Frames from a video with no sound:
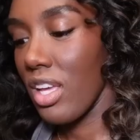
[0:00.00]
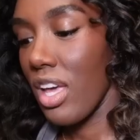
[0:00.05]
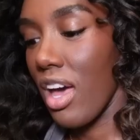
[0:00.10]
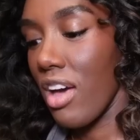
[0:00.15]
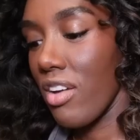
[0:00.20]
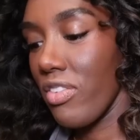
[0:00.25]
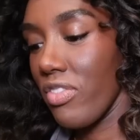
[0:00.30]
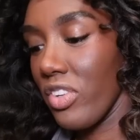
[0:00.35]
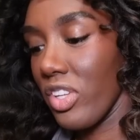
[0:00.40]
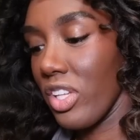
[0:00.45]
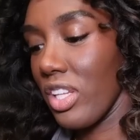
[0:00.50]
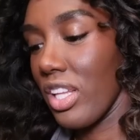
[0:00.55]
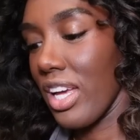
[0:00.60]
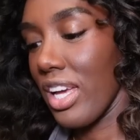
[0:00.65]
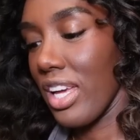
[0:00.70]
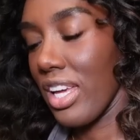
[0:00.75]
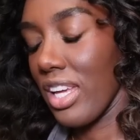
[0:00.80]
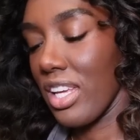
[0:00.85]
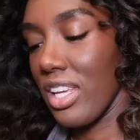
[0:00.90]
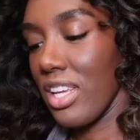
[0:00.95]
I feel
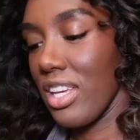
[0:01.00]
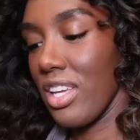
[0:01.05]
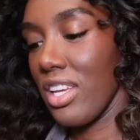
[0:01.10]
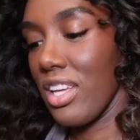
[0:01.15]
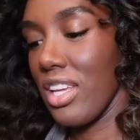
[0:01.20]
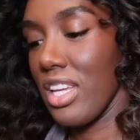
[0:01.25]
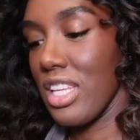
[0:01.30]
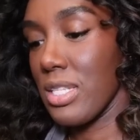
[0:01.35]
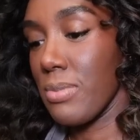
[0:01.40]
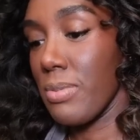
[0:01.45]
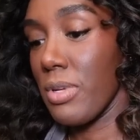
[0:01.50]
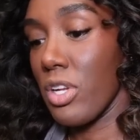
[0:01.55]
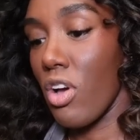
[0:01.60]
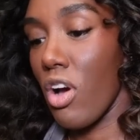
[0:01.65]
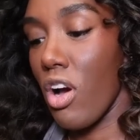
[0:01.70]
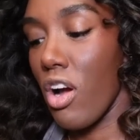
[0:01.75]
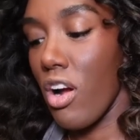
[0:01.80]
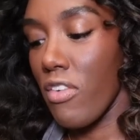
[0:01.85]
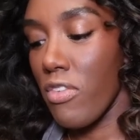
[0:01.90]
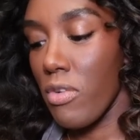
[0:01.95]
like it's been
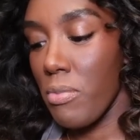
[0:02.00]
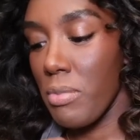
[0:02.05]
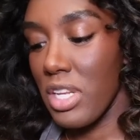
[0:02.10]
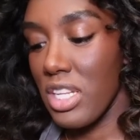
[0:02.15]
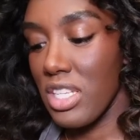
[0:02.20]
hard for me